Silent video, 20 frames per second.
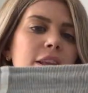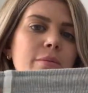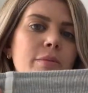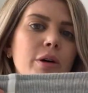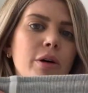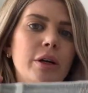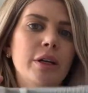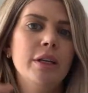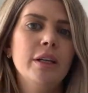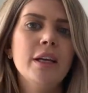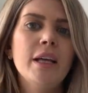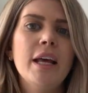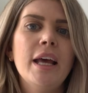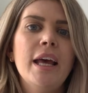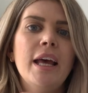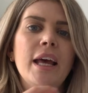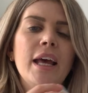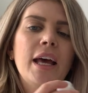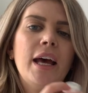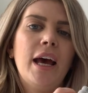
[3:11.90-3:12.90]
them on,
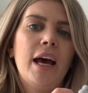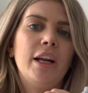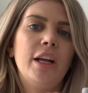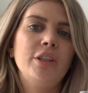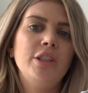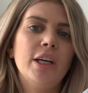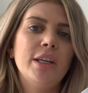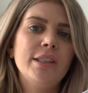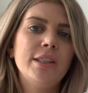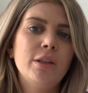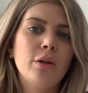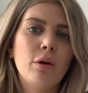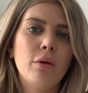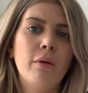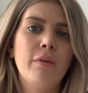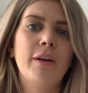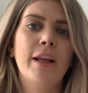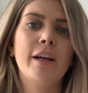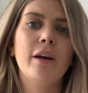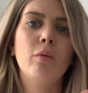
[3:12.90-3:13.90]
and I just thought
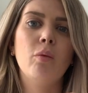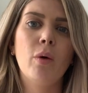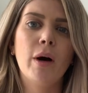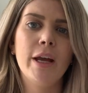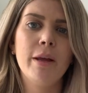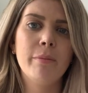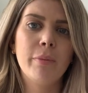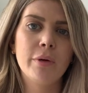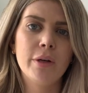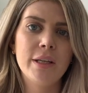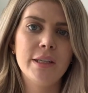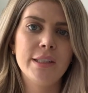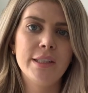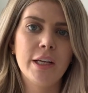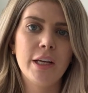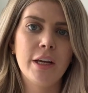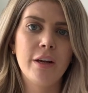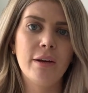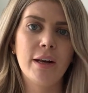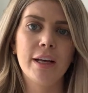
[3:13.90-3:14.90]
with like a white
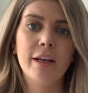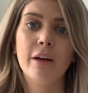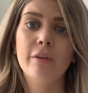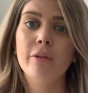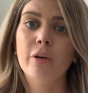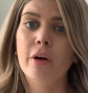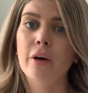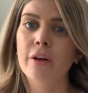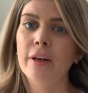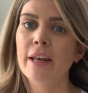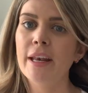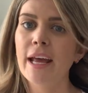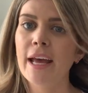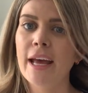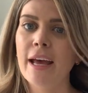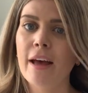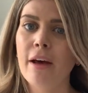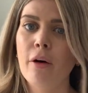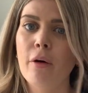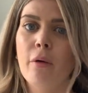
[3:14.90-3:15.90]
bodysuit, like I've got on
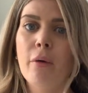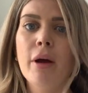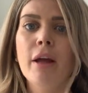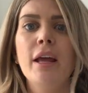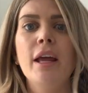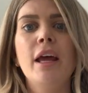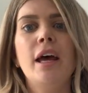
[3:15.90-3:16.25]
now,